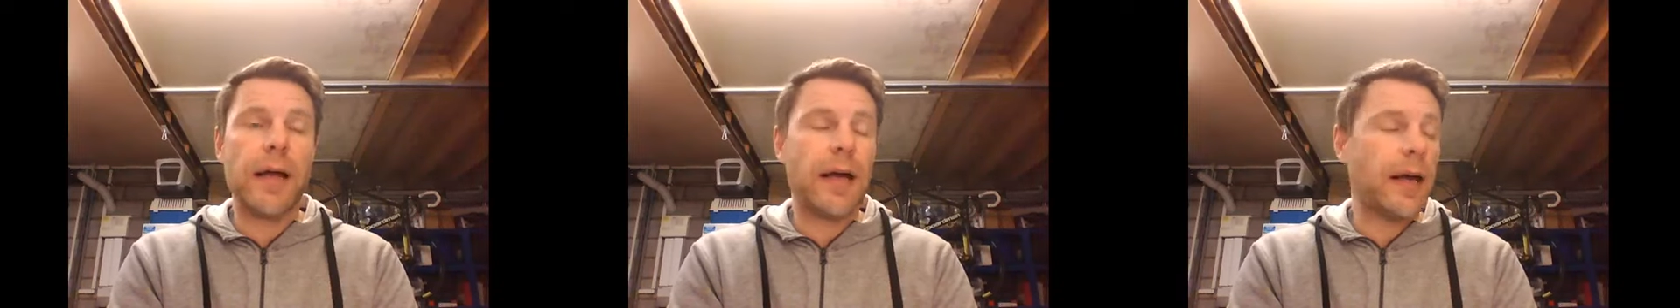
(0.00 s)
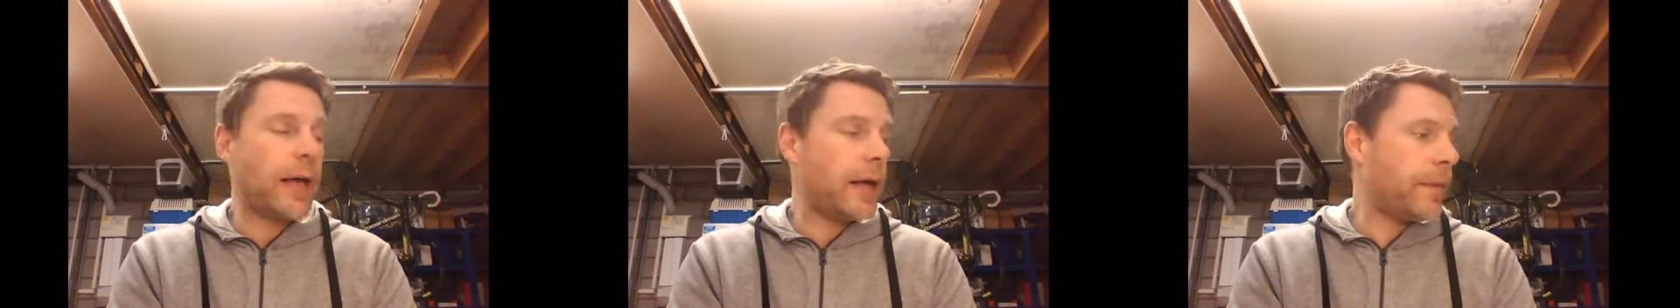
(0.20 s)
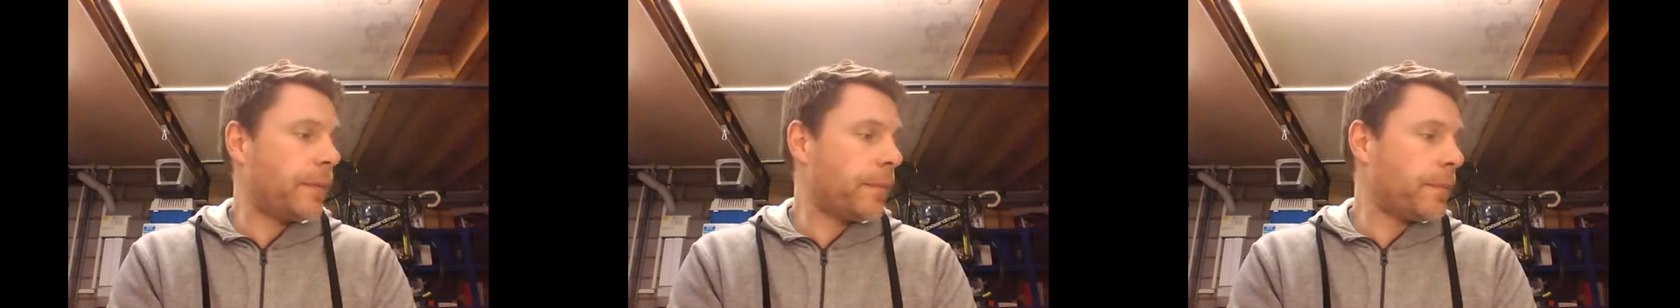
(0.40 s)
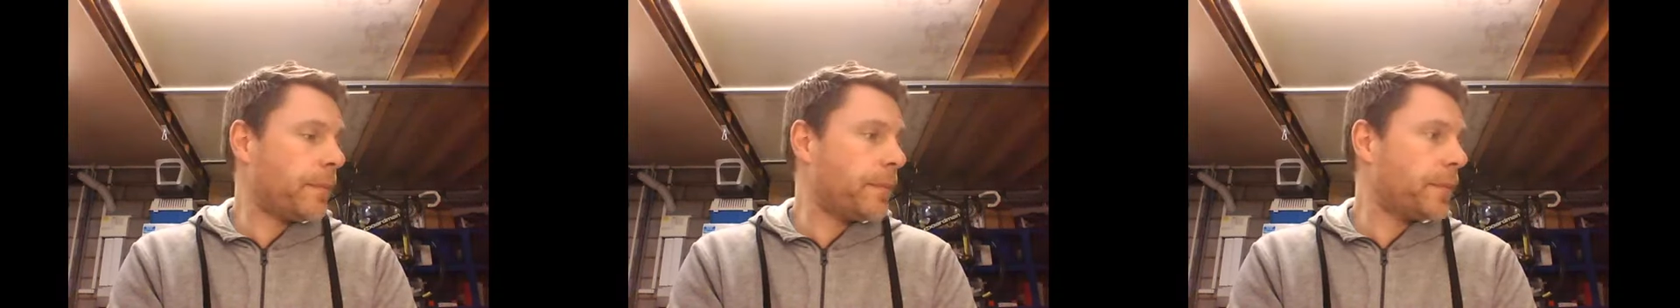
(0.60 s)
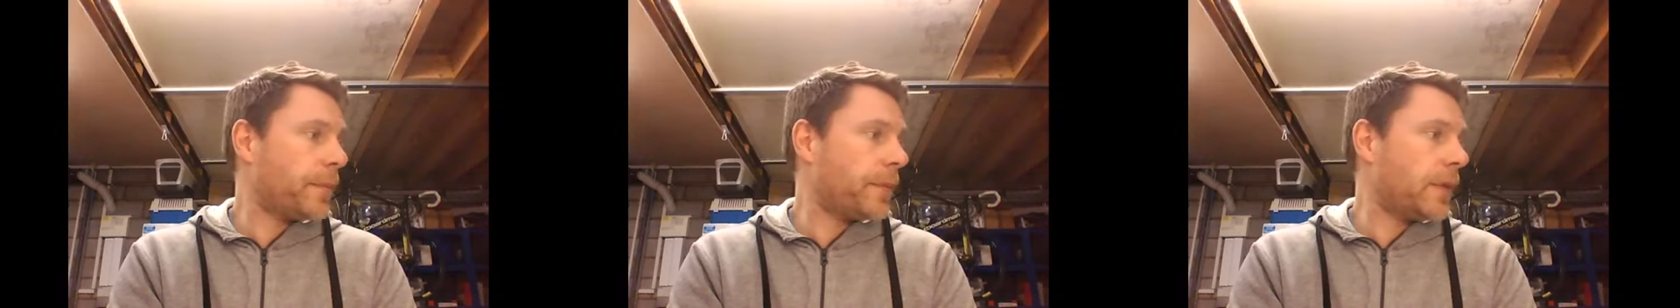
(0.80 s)

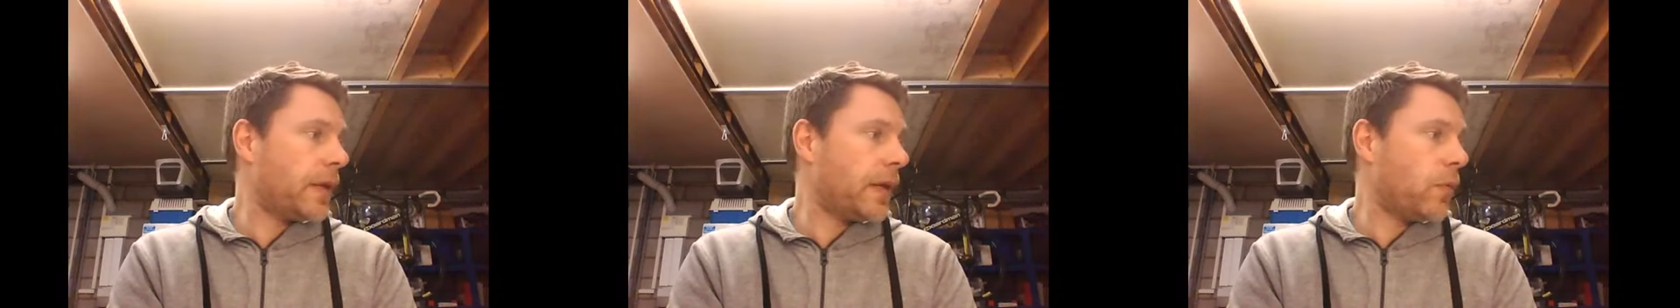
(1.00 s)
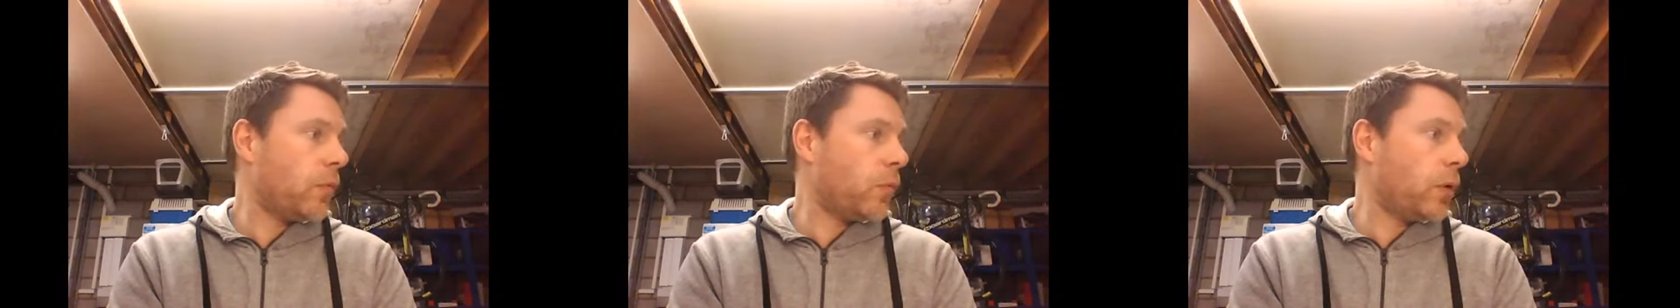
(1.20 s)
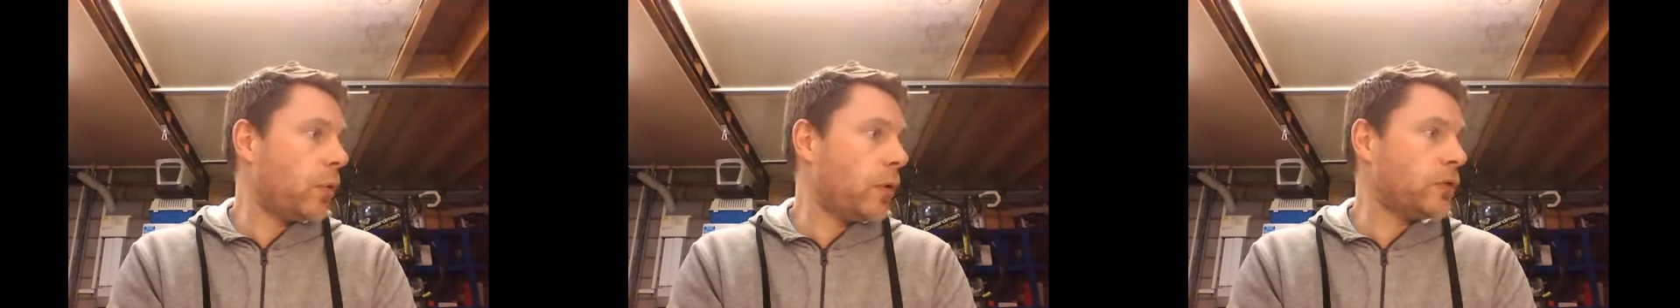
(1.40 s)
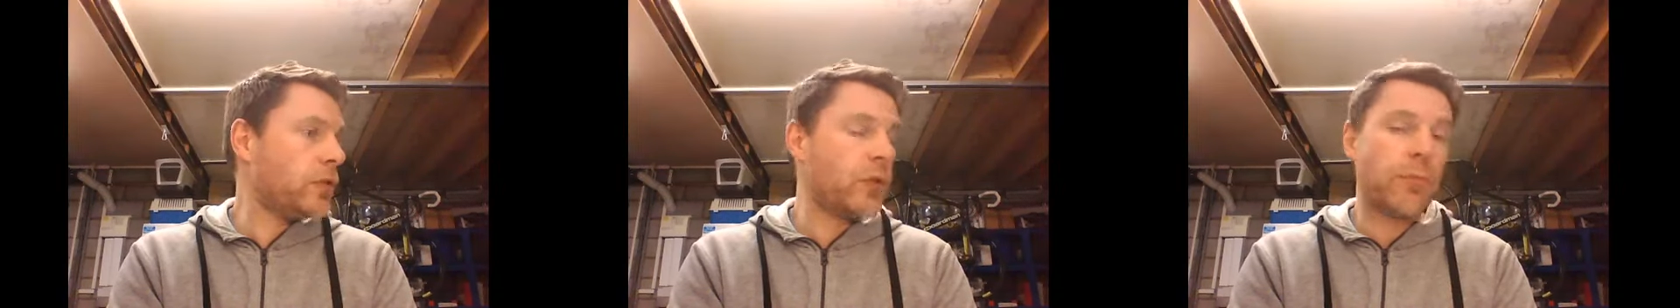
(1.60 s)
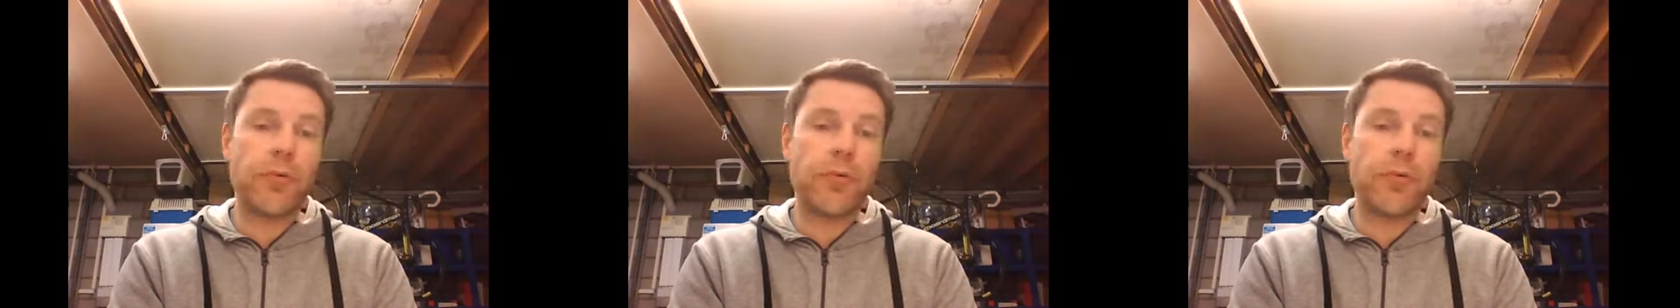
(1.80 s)
We will do